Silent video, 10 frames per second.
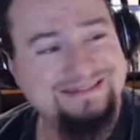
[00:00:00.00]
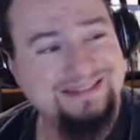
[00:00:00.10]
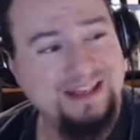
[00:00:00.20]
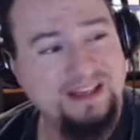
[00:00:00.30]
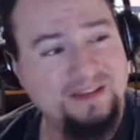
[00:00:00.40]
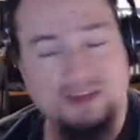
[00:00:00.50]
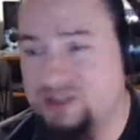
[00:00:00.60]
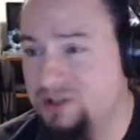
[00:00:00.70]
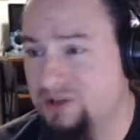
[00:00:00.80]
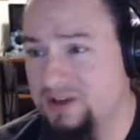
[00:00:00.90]
unless
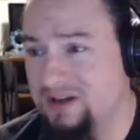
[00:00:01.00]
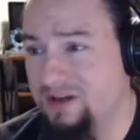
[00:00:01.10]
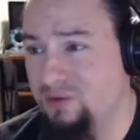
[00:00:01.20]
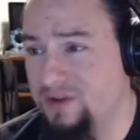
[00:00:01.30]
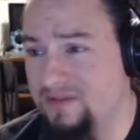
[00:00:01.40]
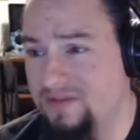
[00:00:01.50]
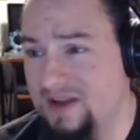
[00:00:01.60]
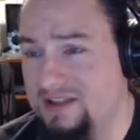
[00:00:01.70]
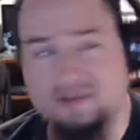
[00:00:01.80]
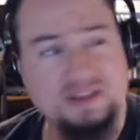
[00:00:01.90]
you want the fan
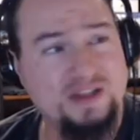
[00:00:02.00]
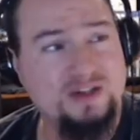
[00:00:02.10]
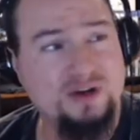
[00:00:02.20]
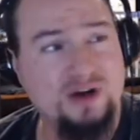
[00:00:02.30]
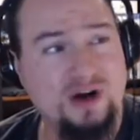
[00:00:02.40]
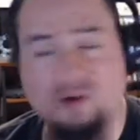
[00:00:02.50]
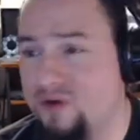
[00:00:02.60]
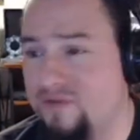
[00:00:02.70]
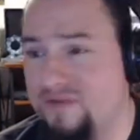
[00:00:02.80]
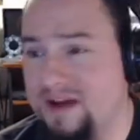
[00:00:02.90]
service, unless you're a
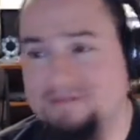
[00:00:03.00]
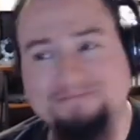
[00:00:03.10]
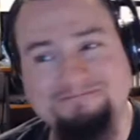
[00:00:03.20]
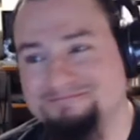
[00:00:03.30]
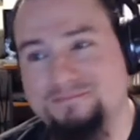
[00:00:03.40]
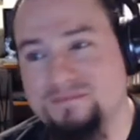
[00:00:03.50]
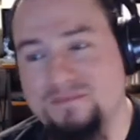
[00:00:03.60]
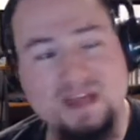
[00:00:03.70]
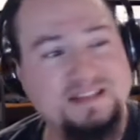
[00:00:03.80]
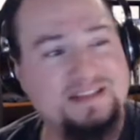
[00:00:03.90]
hardcore fan,
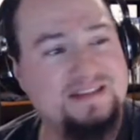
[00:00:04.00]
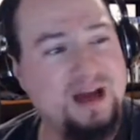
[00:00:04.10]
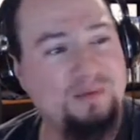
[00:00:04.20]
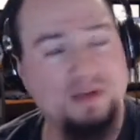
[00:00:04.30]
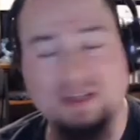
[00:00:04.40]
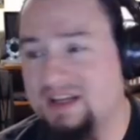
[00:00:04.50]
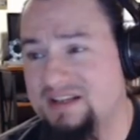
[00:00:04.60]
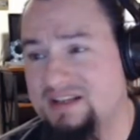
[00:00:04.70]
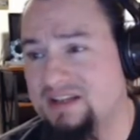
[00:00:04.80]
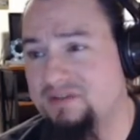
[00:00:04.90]
it's not really going to
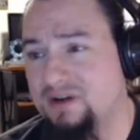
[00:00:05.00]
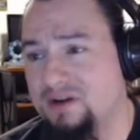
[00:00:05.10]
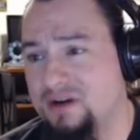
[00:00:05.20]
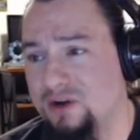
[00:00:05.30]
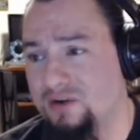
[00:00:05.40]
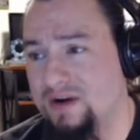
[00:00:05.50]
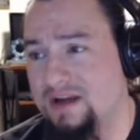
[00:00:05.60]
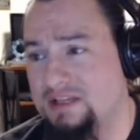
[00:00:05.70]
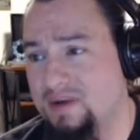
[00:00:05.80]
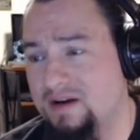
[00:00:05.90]
deliver a great
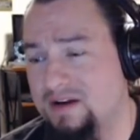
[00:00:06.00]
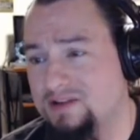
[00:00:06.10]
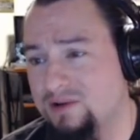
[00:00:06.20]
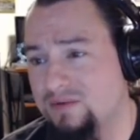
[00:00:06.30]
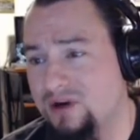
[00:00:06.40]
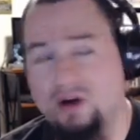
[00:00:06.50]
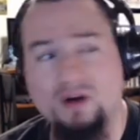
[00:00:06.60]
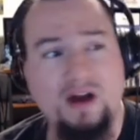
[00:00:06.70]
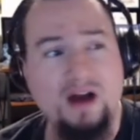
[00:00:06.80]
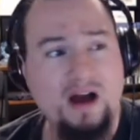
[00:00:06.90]
experience overall.
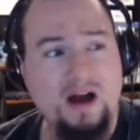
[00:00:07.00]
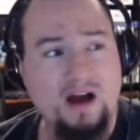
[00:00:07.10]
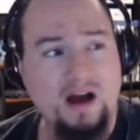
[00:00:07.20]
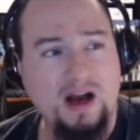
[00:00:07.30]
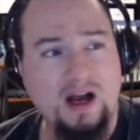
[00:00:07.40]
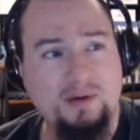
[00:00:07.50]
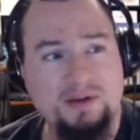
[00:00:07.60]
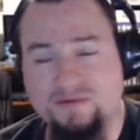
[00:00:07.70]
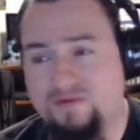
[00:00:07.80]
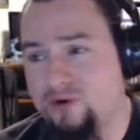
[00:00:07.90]
I
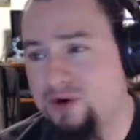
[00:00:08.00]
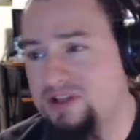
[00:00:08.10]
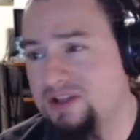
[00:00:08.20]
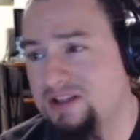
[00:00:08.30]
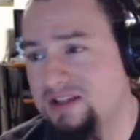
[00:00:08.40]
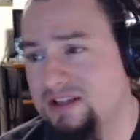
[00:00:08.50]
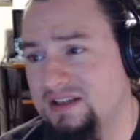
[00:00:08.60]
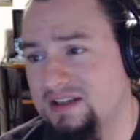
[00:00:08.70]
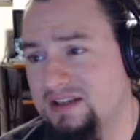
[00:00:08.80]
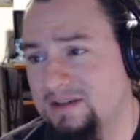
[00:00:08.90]
was unfortunately
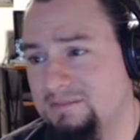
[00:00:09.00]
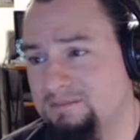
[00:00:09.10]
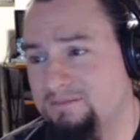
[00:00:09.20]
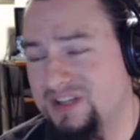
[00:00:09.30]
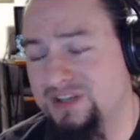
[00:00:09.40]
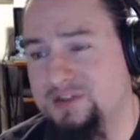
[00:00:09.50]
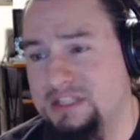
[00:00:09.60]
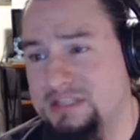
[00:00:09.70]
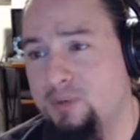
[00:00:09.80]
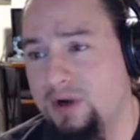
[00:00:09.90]
a little
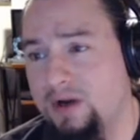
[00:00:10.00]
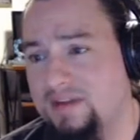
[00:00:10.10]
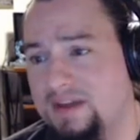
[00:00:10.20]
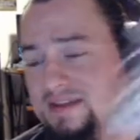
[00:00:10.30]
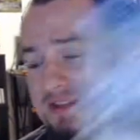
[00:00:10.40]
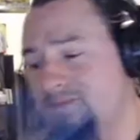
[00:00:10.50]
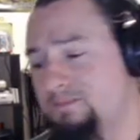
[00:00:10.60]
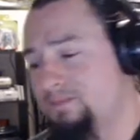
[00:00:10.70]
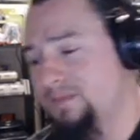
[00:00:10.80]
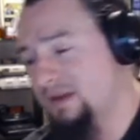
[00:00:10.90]
disappointed in this.
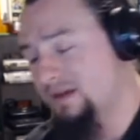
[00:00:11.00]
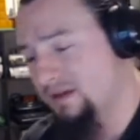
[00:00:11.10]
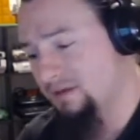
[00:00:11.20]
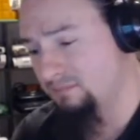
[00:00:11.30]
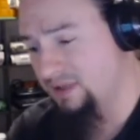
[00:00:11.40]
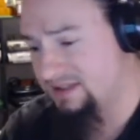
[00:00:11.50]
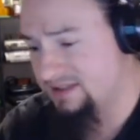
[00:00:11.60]
But